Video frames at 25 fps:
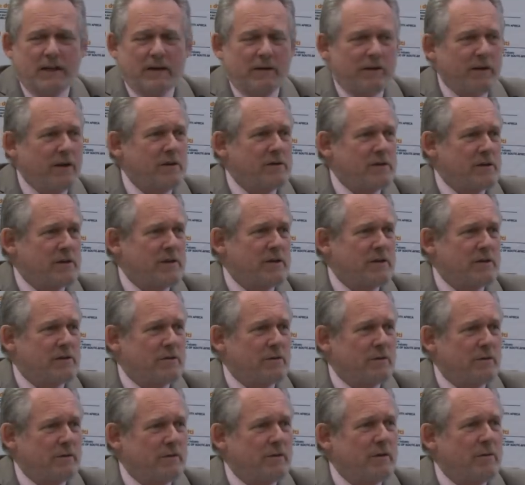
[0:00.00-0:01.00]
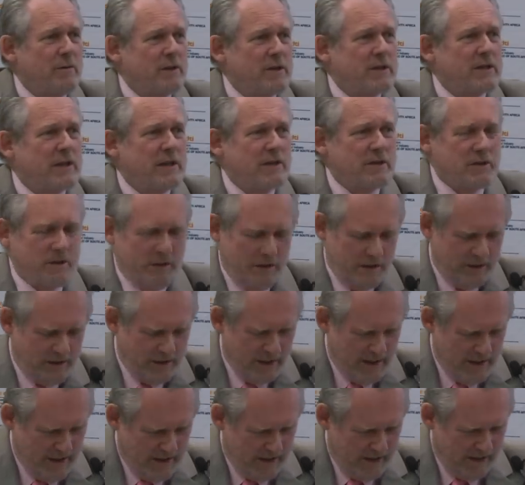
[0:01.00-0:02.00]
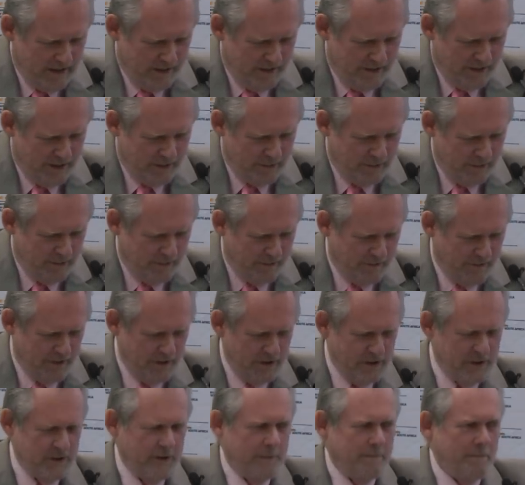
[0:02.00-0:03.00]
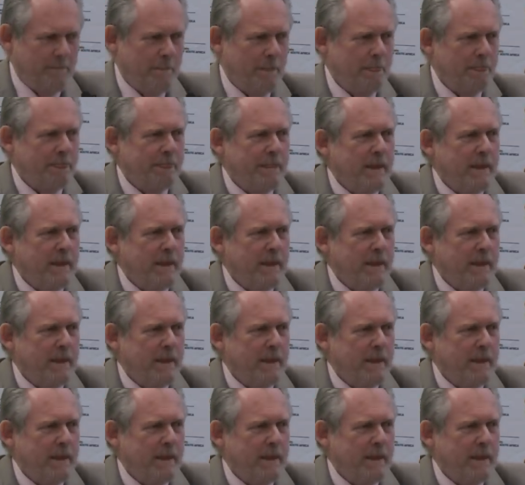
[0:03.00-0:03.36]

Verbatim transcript: Uh, those are the sort of limitations that we are facing.